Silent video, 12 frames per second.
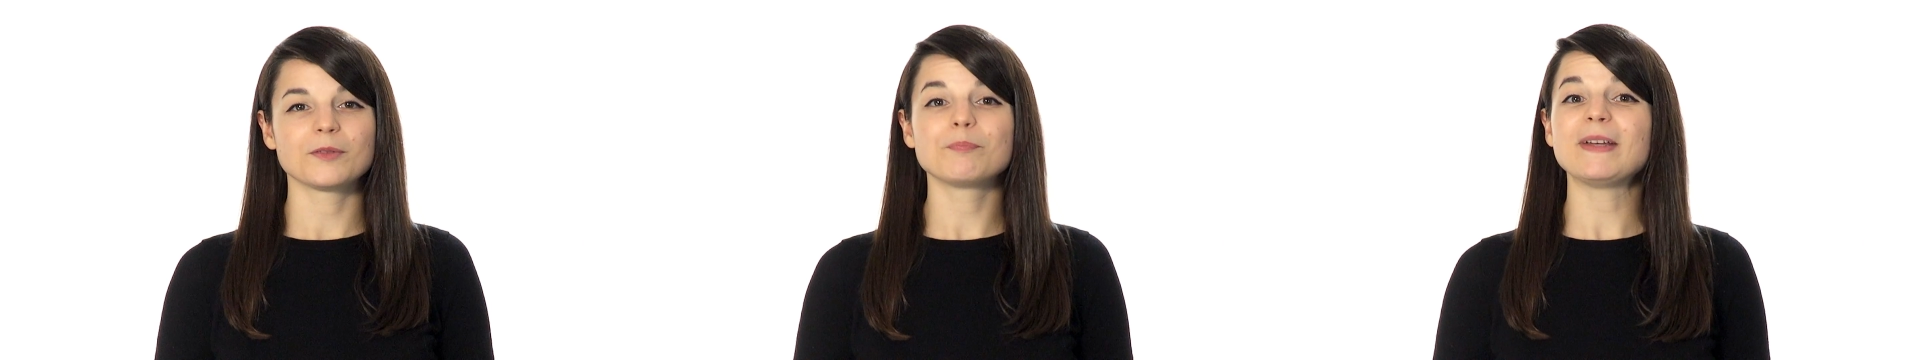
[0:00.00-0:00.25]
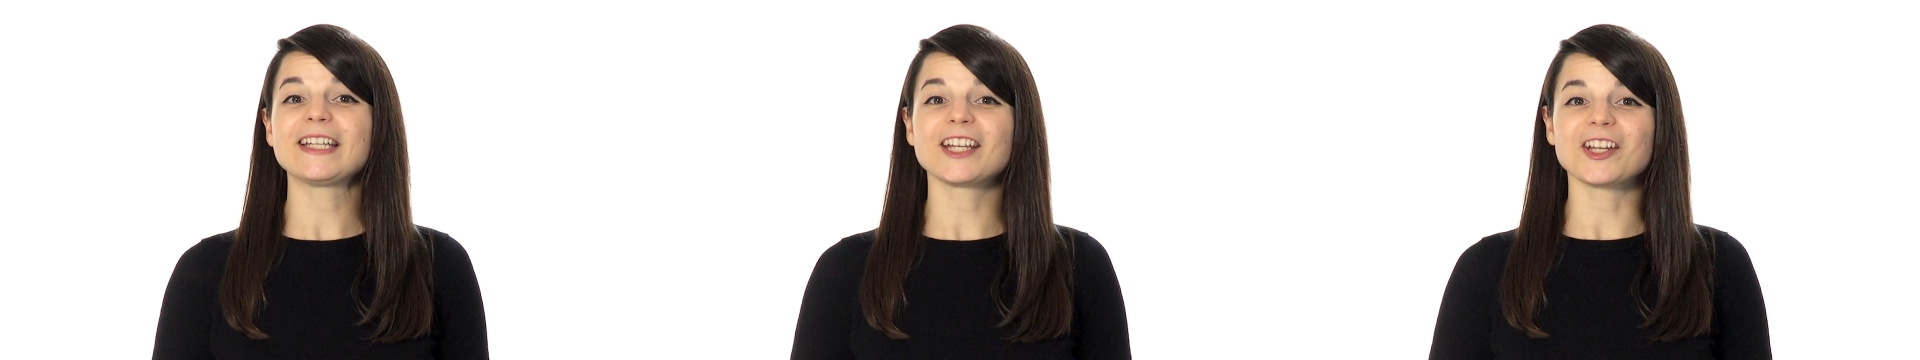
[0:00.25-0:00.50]

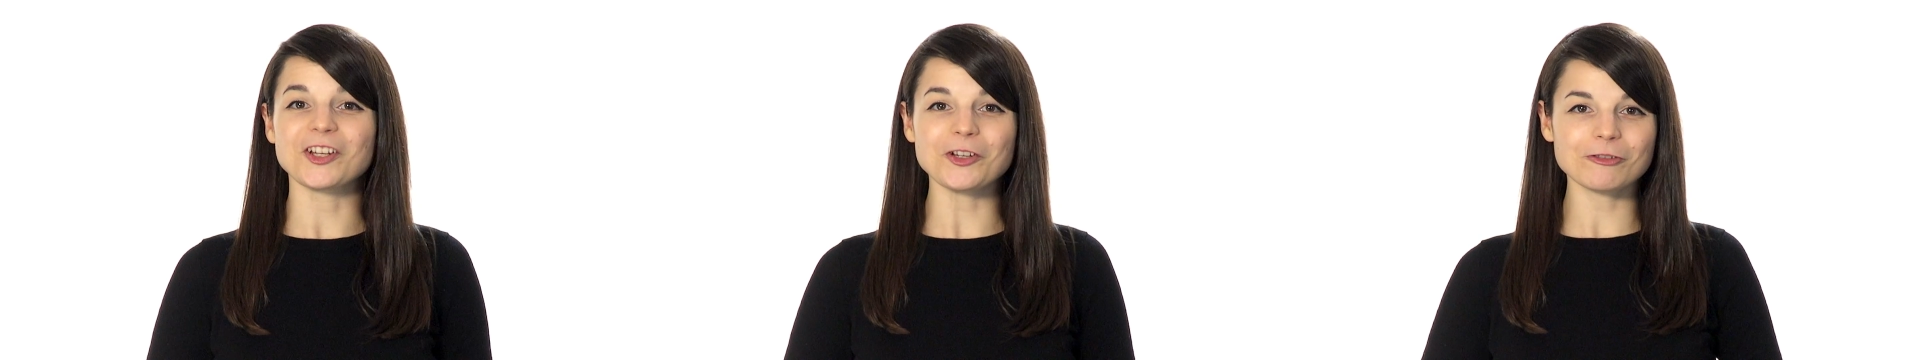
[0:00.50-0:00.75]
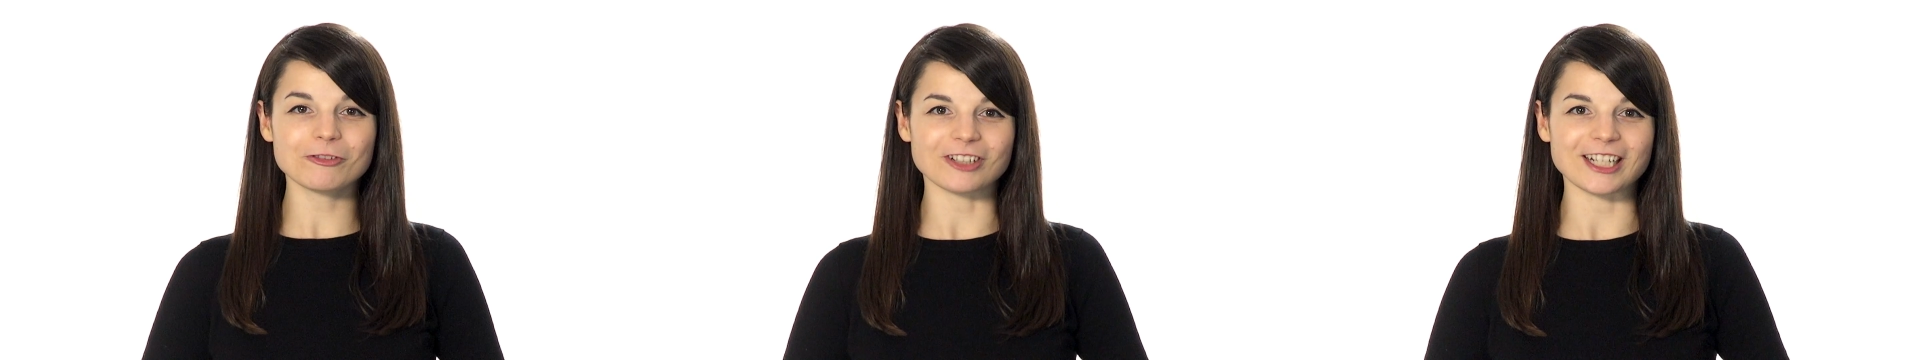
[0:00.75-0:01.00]
Making
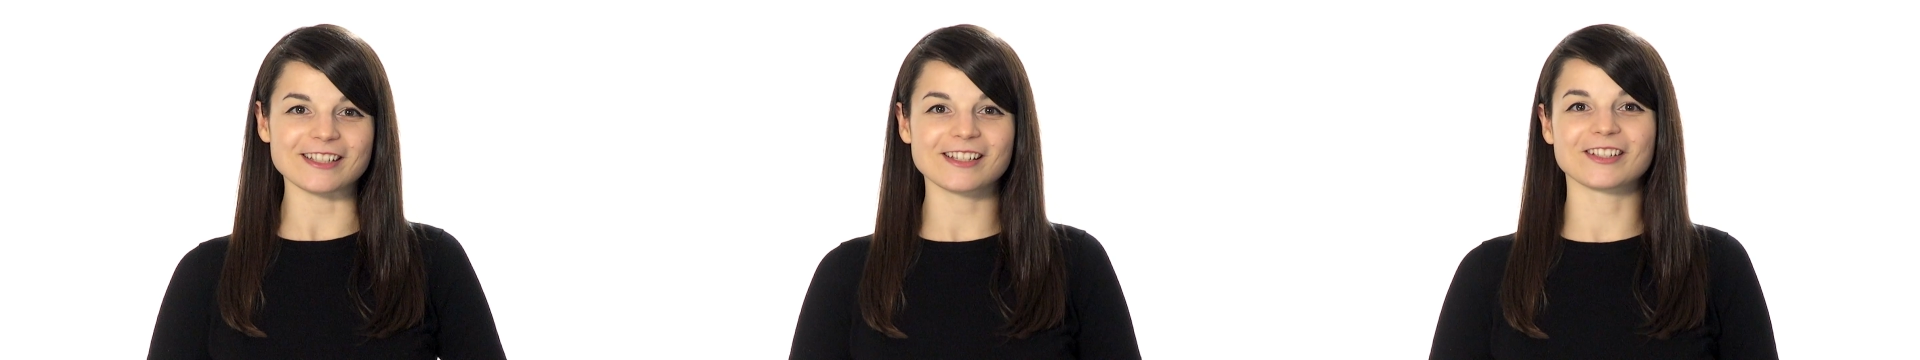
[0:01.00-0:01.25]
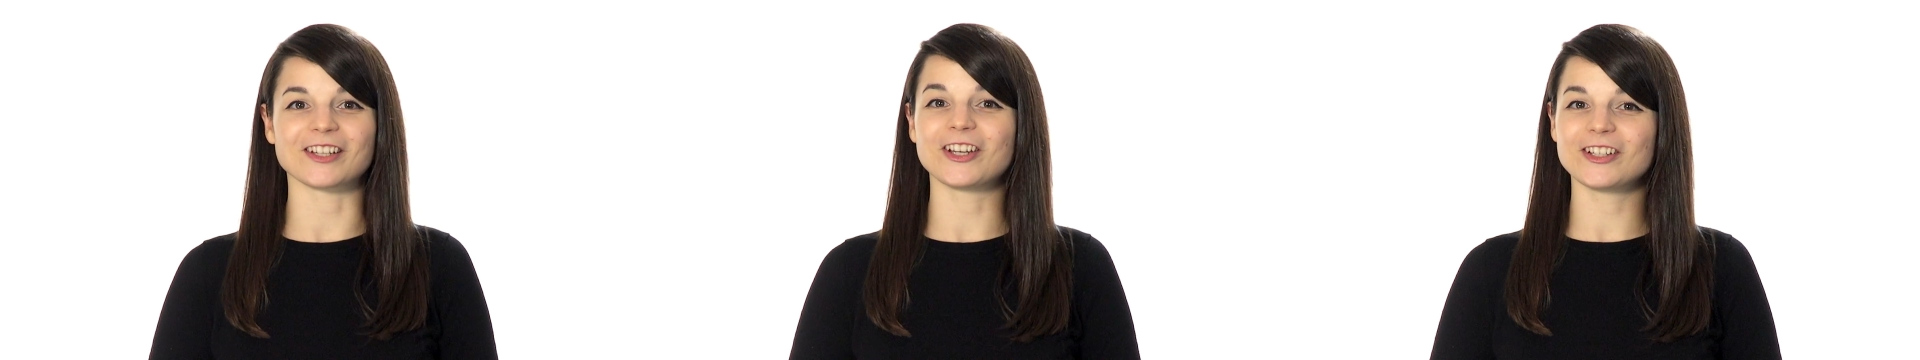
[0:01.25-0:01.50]
new friends
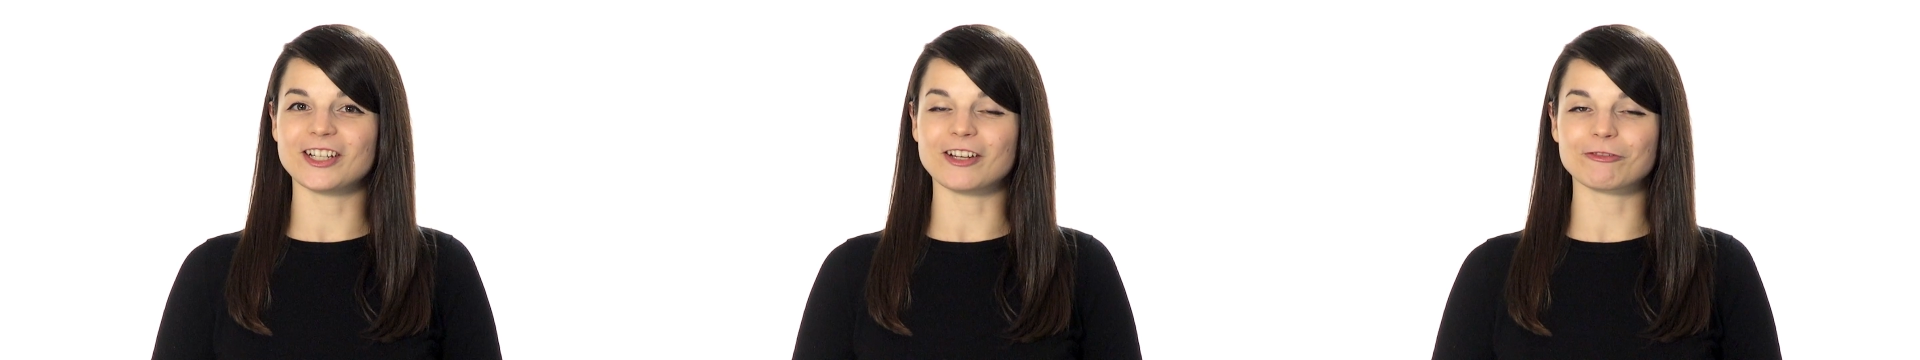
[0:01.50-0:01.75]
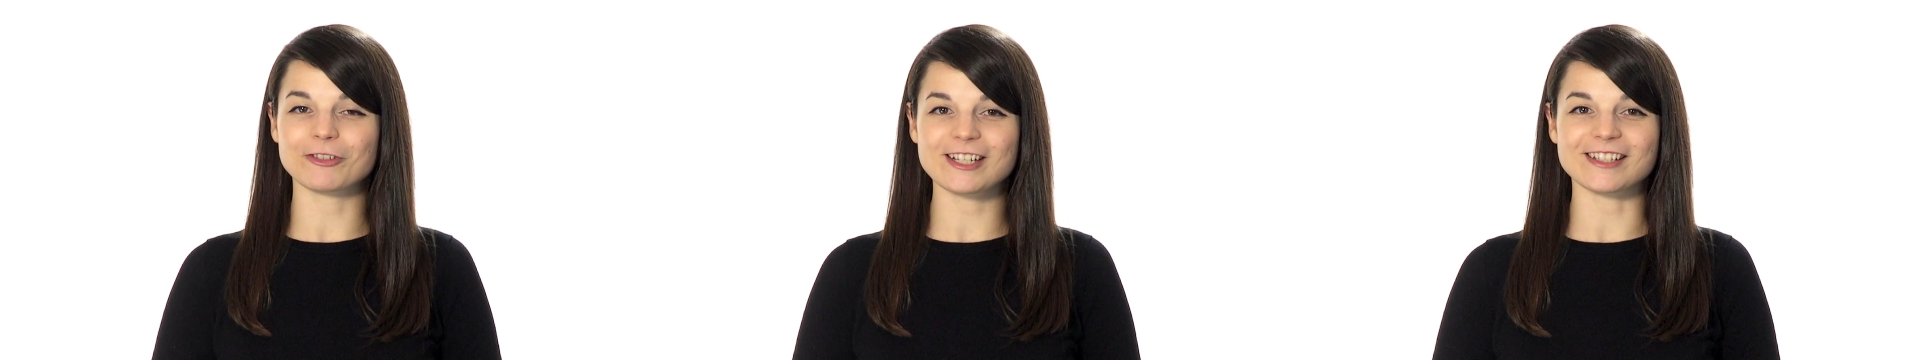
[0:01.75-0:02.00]
is a good
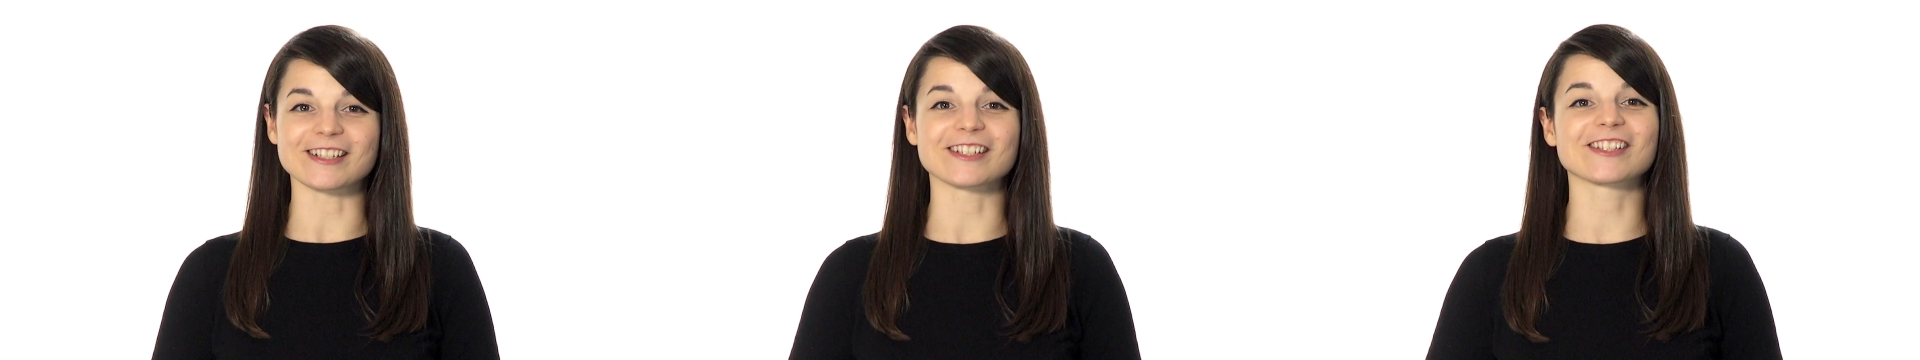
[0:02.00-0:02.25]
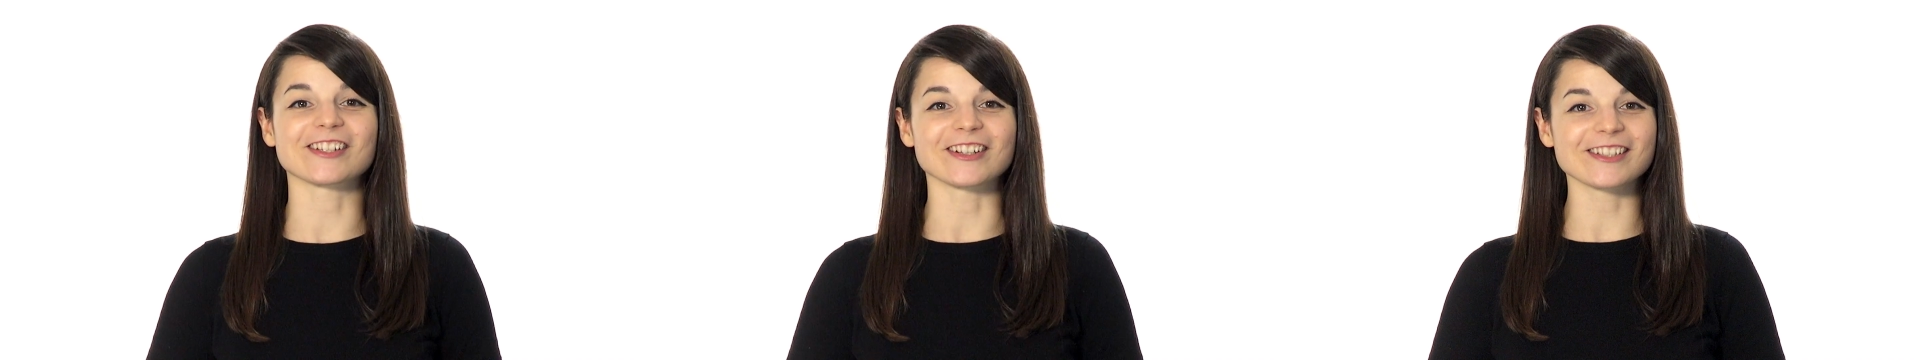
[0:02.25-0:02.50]
enough reason to
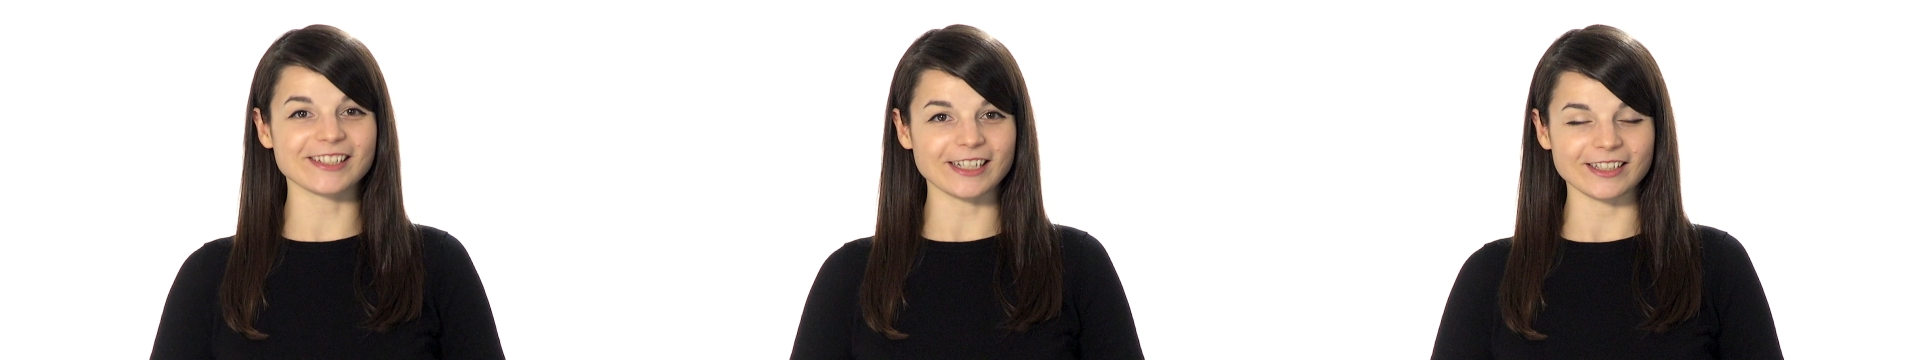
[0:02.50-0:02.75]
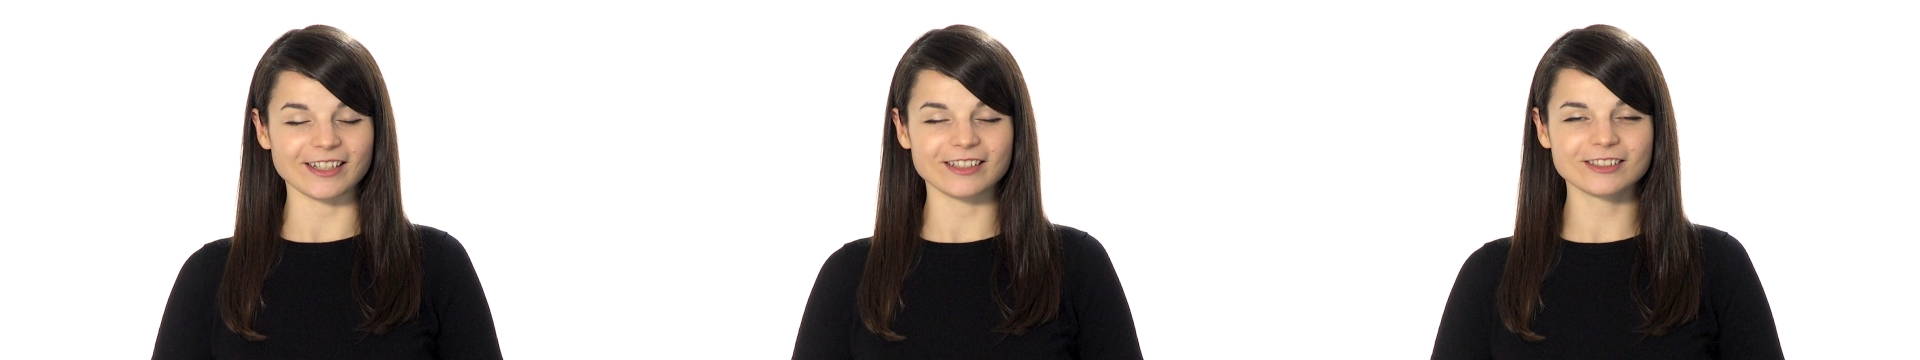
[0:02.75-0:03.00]
start
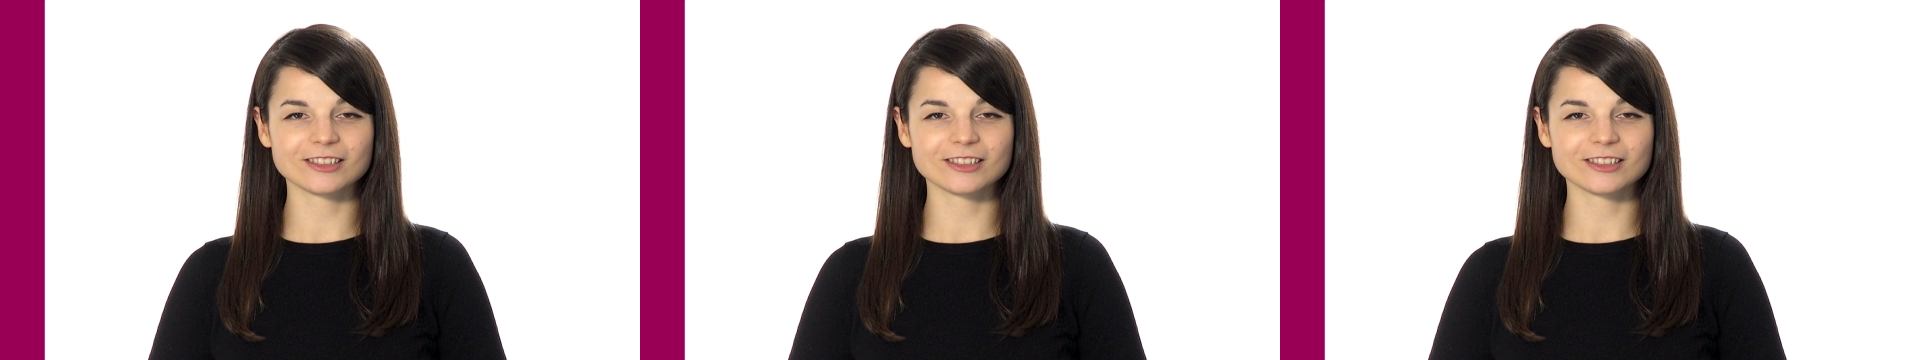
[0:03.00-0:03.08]
studying.